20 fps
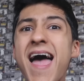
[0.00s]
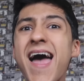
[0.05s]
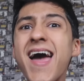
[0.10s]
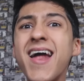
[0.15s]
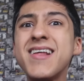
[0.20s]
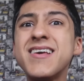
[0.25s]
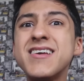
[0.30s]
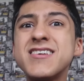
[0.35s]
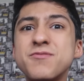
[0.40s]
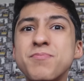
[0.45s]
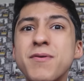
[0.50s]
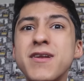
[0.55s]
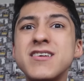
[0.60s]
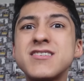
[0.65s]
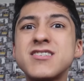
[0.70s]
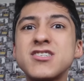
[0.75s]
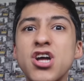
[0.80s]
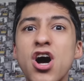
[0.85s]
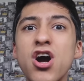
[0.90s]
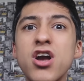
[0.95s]
And he's been
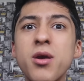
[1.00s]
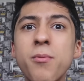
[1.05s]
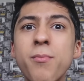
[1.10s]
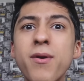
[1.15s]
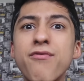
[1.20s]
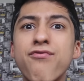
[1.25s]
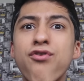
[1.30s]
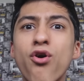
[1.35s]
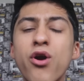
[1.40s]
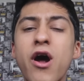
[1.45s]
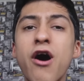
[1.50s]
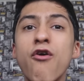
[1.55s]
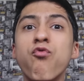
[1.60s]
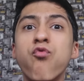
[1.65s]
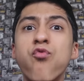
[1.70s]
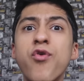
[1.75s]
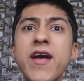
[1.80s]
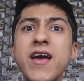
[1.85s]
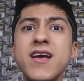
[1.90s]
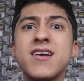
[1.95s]
stalking me for a
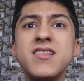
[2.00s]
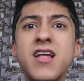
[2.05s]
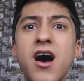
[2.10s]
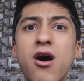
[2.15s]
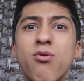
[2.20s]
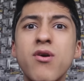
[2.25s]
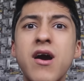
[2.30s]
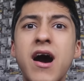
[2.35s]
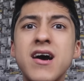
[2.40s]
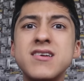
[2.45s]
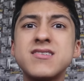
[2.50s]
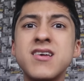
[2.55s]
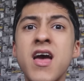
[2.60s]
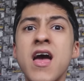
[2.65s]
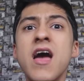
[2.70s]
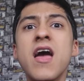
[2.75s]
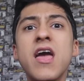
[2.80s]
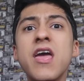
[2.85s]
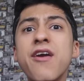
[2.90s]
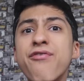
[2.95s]
week now, guys.
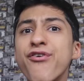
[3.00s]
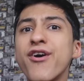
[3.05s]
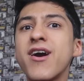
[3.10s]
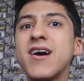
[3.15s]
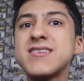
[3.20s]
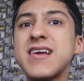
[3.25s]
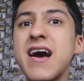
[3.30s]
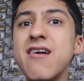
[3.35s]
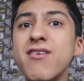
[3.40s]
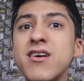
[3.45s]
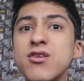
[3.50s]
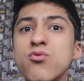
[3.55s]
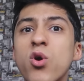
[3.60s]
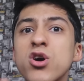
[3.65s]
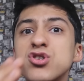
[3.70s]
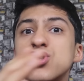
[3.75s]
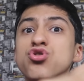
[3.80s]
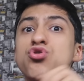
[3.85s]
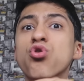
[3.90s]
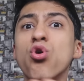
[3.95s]
If you guys haven't
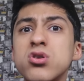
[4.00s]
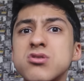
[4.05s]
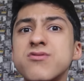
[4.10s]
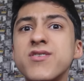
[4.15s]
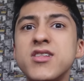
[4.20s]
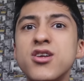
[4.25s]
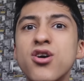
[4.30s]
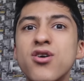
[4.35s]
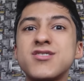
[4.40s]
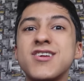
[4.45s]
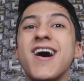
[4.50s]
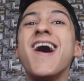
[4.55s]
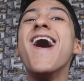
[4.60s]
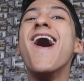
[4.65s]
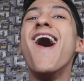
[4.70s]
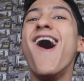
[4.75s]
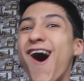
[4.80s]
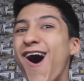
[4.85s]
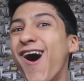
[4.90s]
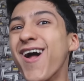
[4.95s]
watched those videos,
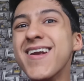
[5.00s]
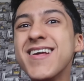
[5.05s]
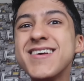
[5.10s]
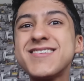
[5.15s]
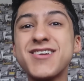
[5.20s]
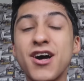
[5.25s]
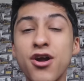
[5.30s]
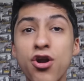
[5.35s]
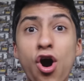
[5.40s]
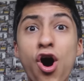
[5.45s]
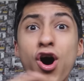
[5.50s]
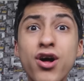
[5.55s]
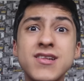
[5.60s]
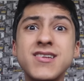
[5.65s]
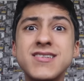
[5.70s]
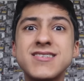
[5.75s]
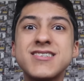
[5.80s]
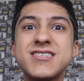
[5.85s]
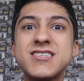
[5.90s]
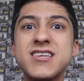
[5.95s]
all links are on
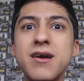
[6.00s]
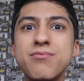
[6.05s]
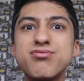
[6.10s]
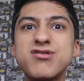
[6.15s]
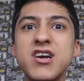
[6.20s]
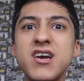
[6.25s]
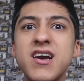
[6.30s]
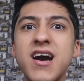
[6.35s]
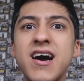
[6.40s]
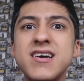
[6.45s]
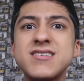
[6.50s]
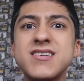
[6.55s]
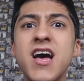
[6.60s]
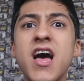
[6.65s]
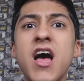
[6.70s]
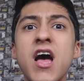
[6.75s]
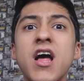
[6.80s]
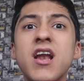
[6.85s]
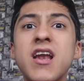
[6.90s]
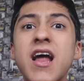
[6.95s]
the description, guys.
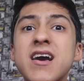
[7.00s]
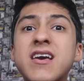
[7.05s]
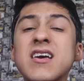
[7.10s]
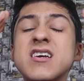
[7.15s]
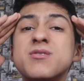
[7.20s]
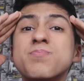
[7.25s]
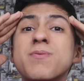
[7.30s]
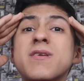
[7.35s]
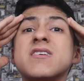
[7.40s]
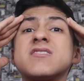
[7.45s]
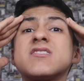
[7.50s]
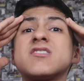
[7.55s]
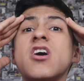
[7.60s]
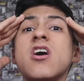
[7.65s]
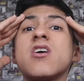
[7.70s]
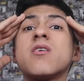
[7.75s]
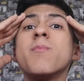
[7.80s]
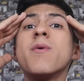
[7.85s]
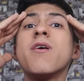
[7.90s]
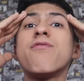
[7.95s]
Like, he's been
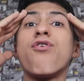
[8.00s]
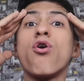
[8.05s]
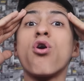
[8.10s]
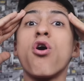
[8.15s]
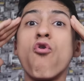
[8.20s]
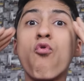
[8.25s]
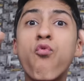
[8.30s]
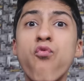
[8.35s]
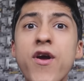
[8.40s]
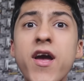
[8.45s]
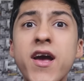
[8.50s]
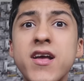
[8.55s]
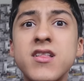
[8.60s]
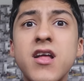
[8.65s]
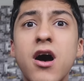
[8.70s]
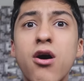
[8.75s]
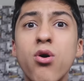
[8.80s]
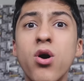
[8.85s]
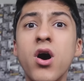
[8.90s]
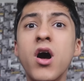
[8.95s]
stalking me for a week
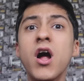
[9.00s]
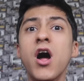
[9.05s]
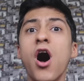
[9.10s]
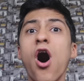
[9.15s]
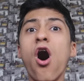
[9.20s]
now.